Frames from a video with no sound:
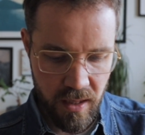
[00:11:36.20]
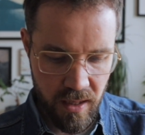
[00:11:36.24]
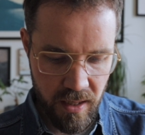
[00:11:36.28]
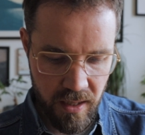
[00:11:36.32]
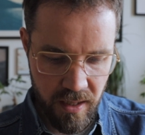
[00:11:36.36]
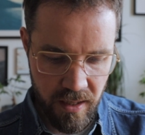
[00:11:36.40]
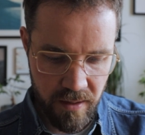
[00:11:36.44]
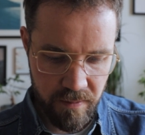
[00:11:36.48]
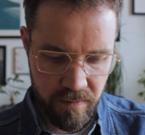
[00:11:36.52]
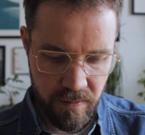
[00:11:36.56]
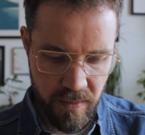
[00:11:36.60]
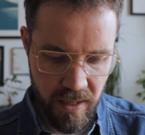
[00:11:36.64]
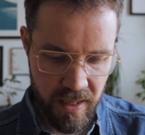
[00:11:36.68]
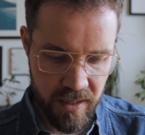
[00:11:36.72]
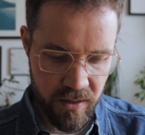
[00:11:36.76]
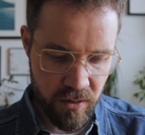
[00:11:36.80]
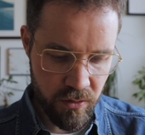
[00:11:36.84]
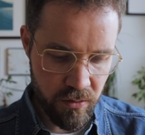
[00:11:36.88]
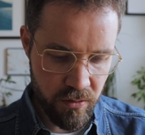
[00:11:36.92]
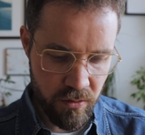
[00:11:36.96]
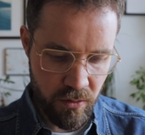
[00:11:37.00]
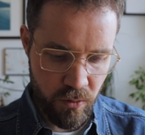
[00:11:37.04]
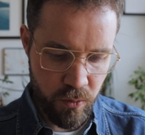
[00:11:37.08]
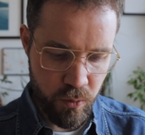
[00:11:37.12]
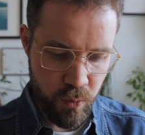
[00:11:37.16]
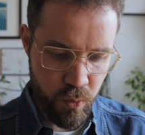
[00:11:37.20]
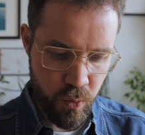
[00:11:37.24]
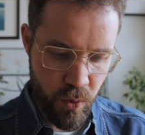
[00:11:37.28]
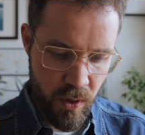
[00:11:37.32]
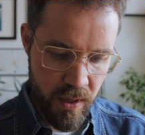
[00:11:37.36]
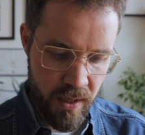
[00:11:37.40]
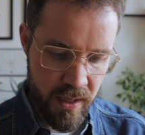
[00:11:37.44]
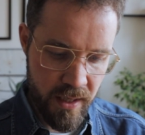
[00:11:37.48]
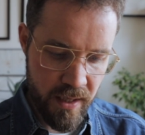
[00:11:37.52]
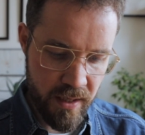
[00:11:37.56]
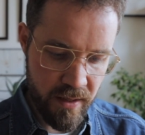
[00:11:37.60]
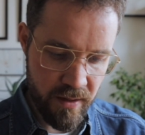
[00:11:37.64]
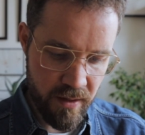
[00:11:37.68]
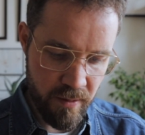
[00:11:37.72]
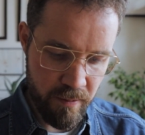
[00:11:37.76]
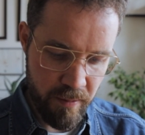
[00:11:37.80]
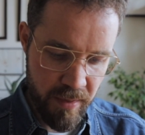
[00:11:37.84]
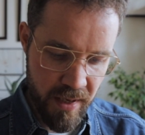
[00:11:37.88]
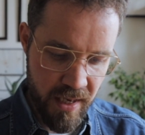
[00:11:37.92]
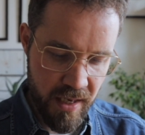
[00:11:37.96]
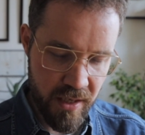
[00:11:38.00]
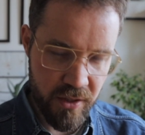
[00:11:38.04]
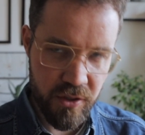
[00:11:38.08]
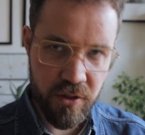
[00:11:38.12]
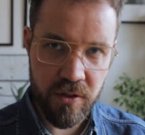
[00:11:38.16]
I don't know why the
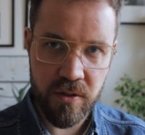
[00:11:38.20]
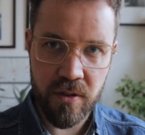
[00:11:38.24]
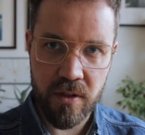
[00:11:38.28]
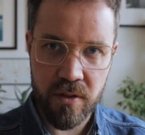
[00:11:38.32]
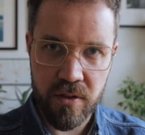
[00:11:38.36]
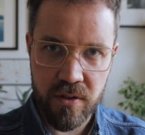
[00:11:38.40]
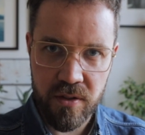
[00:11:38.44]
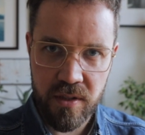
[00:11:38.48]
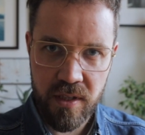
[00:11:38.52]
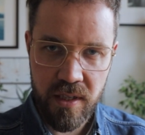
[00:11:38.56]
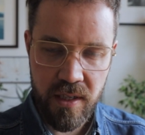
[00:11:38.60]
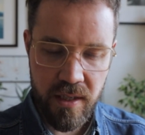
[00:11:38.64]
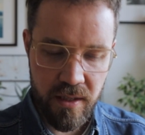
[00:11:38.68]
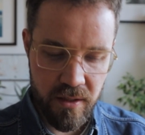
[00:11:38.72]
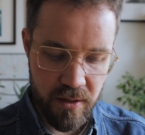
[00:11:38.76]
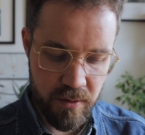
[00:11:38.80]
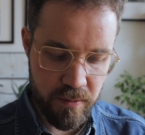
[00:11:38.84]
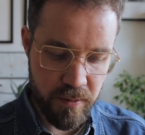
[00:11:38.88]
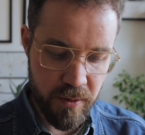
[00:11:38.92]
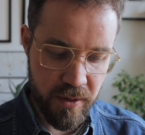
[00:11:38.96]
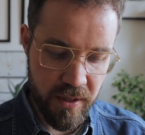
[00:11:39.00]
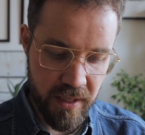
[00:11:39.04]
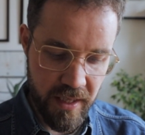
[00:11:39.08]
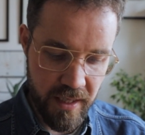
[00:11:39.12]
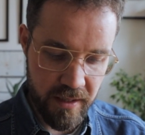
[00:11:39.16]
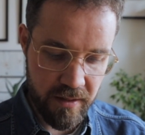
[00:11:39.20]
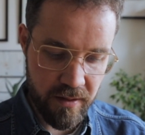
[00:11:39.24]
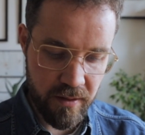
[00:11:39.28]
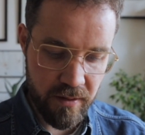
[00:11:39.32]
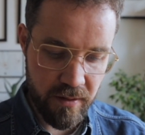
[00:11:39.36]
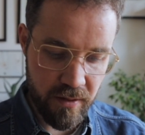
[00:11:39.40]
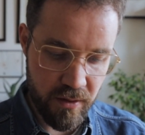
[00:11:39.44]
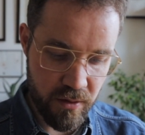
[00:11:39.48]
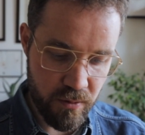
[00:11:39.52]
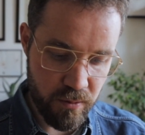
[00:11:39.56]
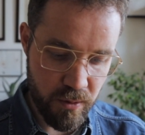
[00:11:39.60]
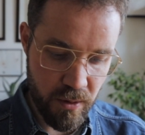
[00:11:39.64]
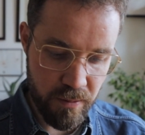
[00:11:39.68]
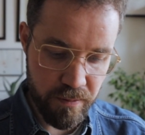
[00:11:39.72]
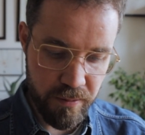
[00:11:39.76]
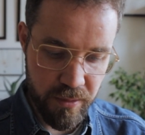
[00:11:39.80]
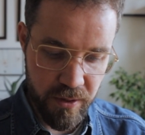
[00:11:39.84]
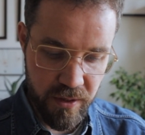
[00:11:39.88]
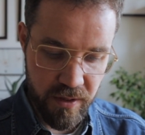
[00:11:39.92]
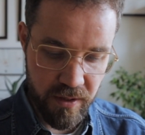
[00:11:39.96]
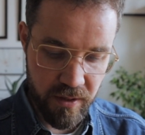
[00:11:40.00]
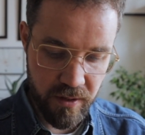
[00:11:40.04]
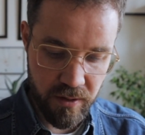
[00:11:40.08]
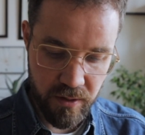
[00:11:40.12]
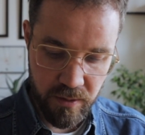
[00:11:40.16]
patch on the other side has protected this one
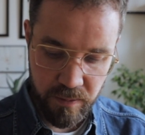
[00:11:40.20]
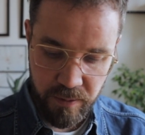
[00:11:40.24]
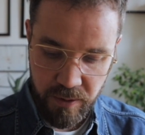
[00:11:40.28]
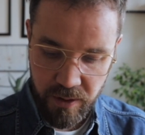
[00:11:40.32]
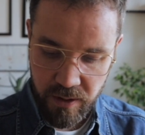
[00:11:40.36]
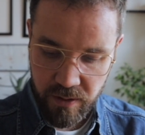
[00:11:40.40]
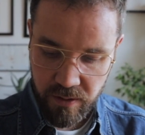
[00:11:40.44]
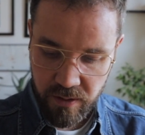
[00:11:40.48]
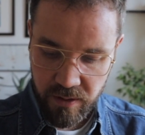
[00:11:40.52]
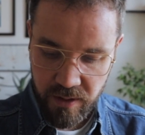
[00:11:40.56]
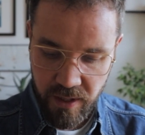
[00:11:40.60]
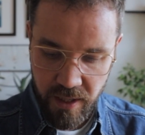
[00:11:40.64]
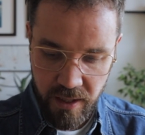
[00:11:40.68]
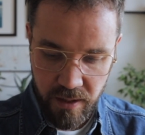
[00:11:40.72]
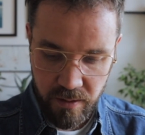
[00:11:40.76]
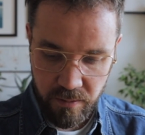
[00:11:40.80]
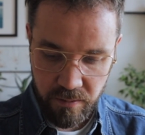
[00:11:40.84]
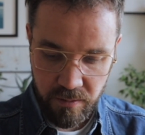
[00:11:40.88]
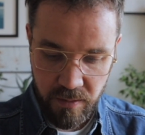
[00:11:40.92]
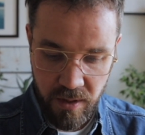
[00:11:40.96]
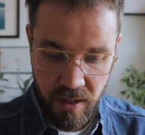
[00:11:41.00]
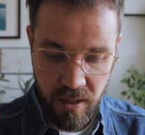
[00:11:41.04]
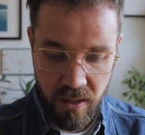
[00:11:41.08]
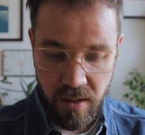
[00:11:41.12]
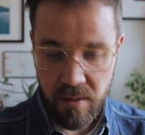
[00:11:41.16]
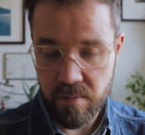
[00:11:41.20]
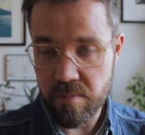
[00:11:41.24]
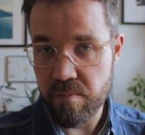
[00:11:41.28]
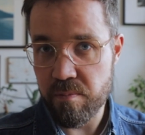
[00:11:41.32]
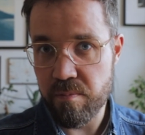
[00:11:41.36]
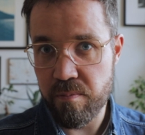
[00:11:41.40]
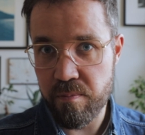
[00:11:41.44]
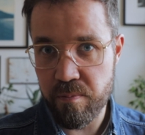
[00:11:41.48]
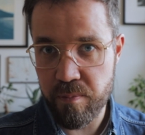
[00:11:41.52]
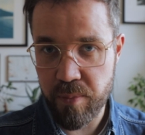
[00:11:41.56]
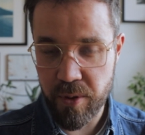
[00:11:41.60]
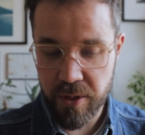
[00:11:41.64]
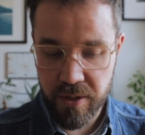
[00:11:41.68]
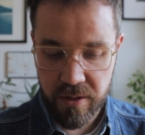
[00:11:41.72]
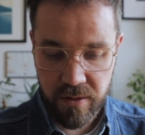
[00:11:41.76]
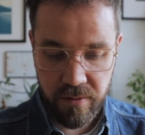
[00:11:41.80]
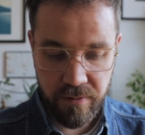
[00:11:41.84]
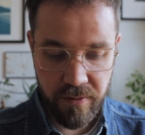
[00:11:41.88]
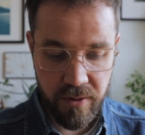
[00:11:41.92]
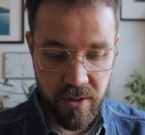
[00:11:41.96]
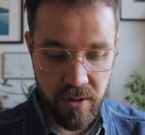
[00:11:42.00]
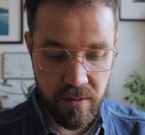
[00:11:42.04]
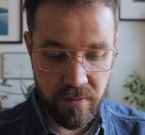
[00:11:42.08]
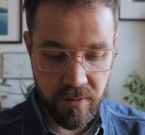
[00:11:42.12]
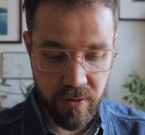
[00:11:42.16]
particular part of the denim, but it's
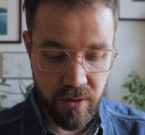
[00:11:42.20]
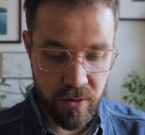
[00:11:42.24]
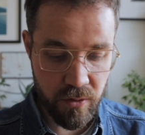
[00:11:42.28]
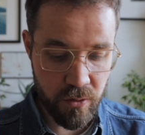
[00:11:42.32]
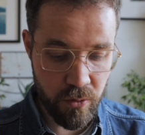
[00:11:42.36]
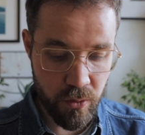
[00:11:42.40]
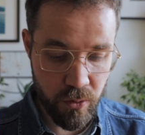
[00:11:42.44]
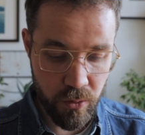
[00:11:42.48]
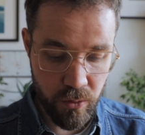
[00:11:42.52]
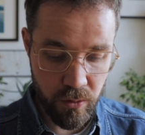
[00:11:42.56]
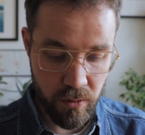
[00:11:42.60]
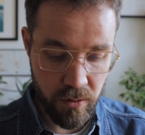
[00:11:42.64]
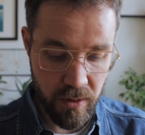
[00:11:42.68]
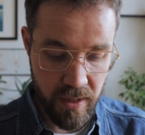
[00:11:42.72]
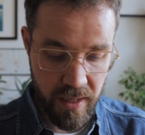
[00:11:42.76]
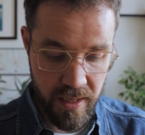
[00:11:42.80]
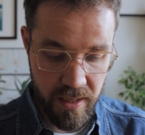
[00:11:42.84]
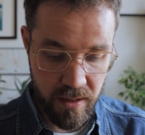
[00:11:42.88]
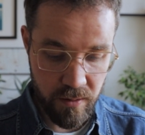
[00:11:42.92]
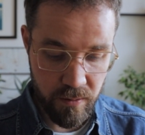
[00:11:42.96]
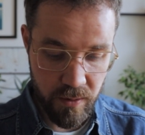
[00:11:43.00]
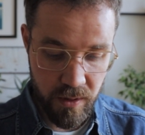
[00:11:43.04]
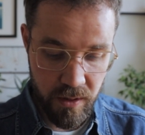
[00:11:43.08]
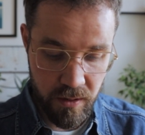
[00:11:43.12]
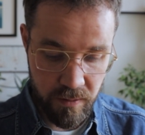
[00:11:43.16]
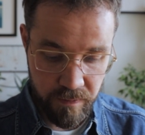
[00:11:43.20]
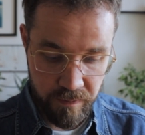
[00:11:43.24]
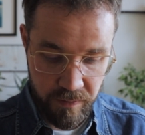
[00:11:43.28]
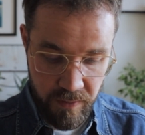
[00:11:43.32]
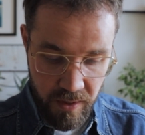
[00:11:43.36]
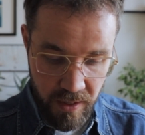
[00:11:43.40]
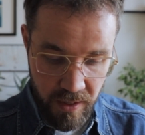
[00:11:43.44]
very cool anyway.